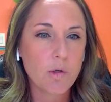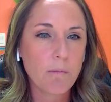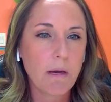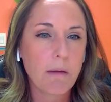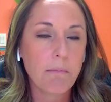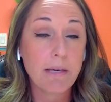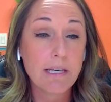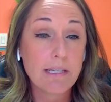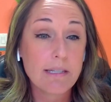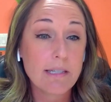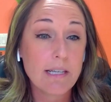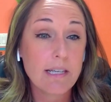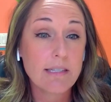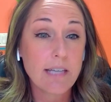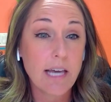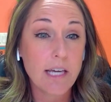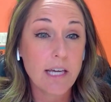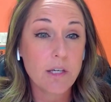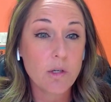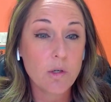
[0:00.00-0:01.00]
my business
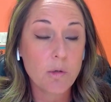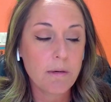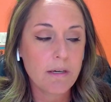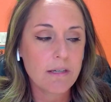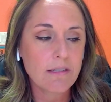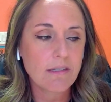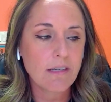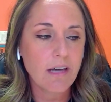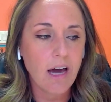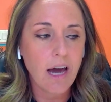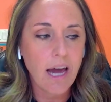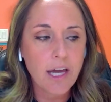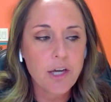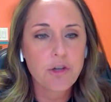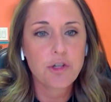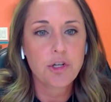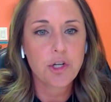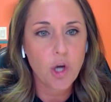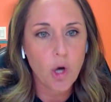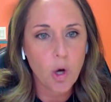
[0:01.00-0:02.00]
IQ, because I
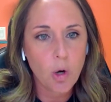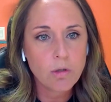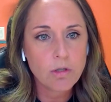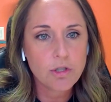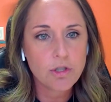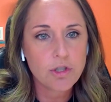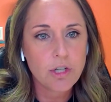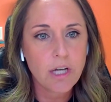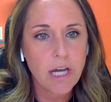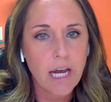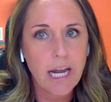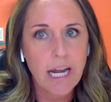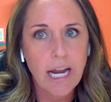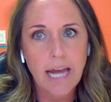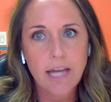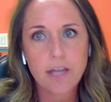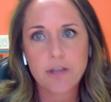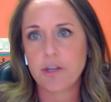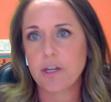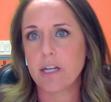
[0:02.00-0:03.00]
could coach and
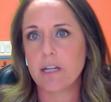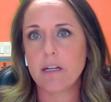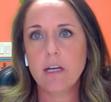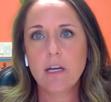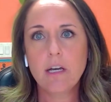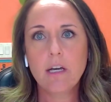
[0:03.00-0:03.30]
I could,